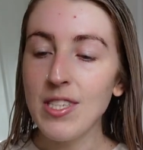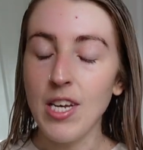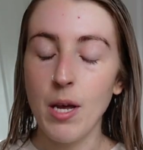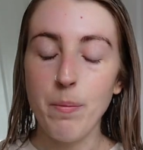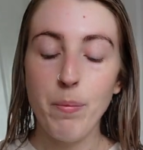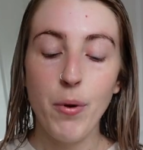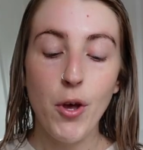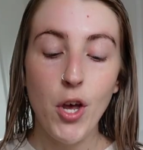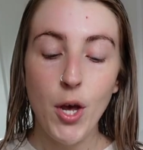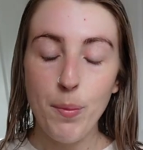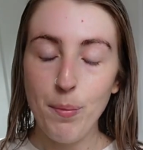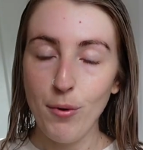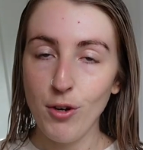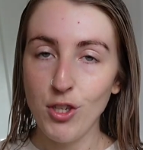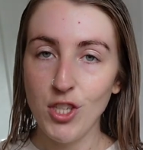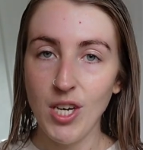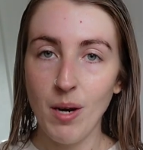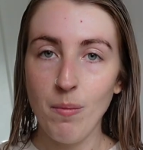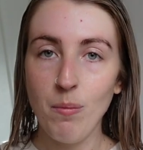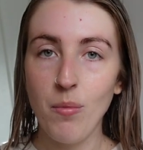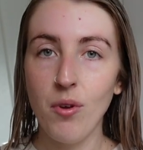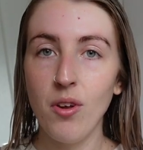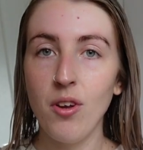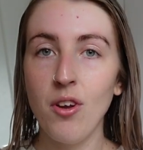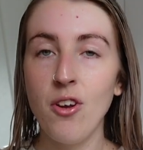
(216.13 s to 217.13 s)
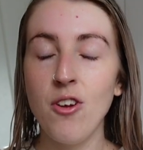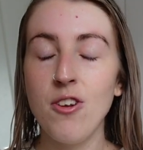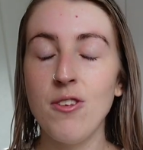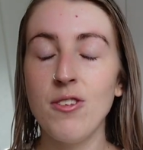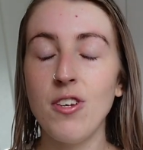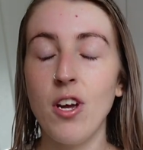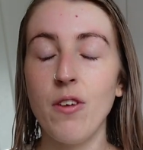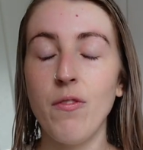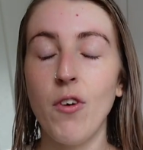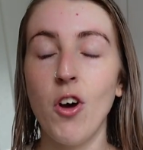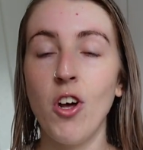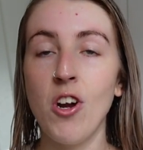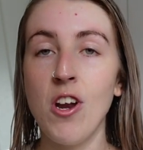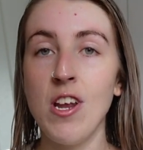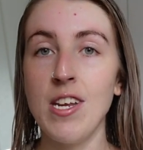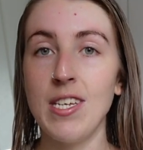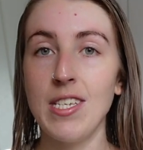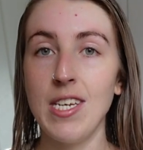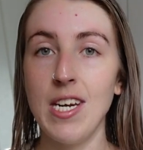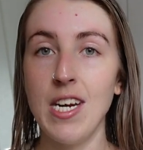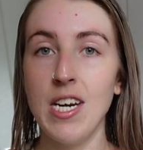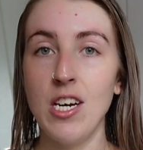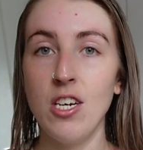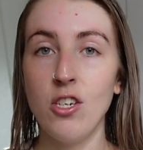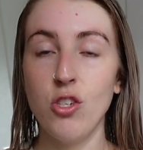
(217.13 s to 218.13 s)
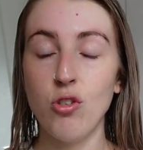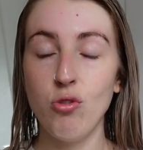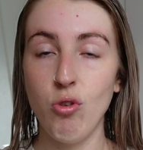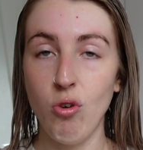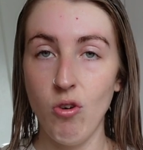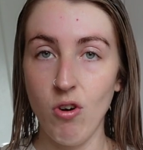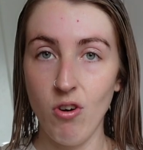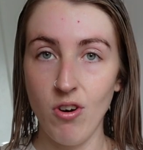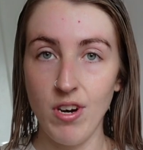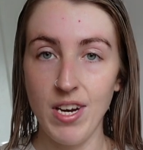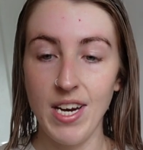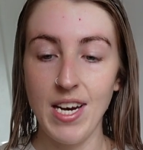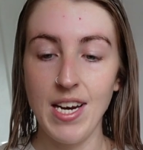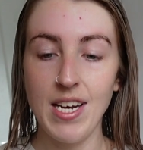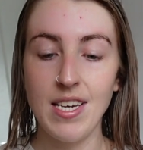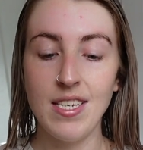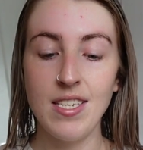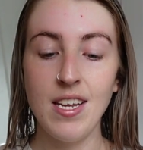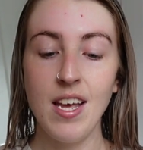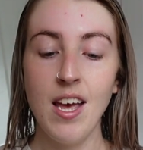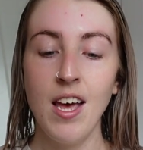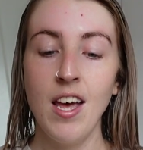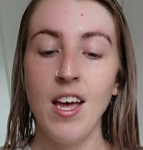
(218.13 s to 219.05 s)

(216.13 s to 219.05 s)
like purple shampoos, I've honestly tried